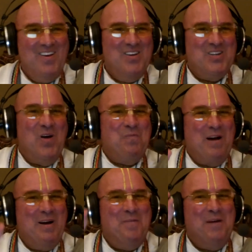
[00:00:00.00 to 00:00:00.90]
So
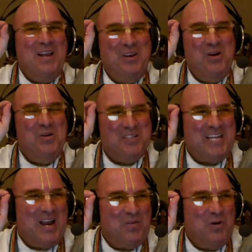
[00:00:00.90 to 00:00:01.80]
Prabhupada used
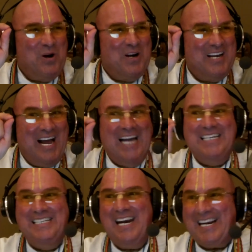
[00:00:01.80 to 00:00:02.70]
that word,
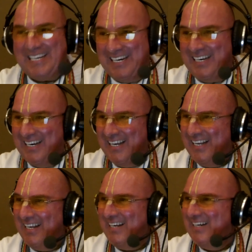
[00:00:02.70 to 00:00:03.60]
addicted.
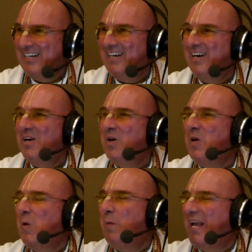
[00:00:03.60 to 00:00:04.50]

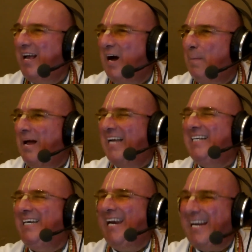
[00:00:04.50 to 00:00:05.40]
You become
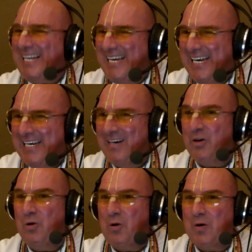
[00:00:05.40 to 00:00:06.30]
addicted
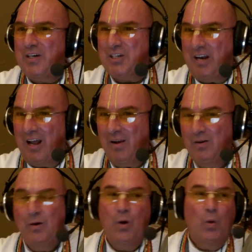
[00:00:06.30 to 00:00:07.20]
to Krishna.
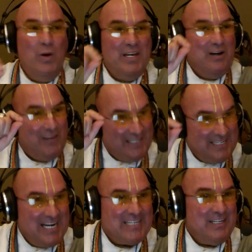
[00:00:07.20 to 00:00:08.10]
When you're
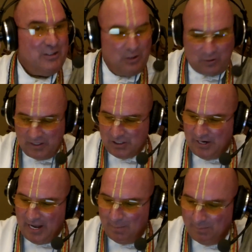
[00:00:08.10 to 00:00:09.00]
addicted to
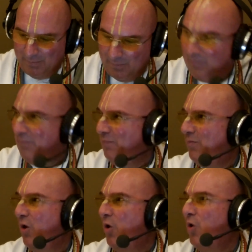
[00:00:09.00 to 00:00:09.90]
Krishna,
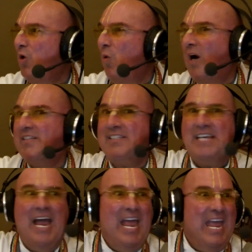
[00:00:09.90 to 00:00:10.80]
you are
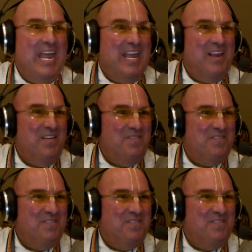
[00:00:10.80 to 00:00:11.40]
saved.